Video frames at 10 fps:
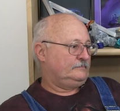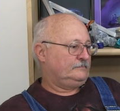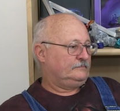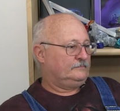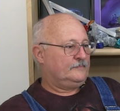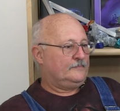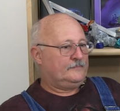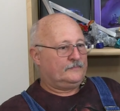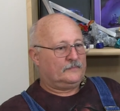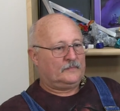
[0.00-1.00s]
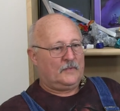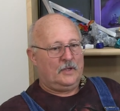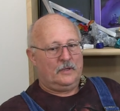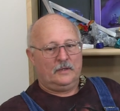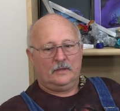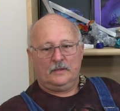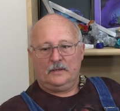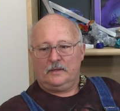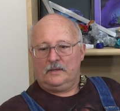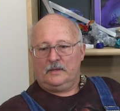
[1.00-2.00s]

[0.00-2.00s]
No one is speaking in this clip.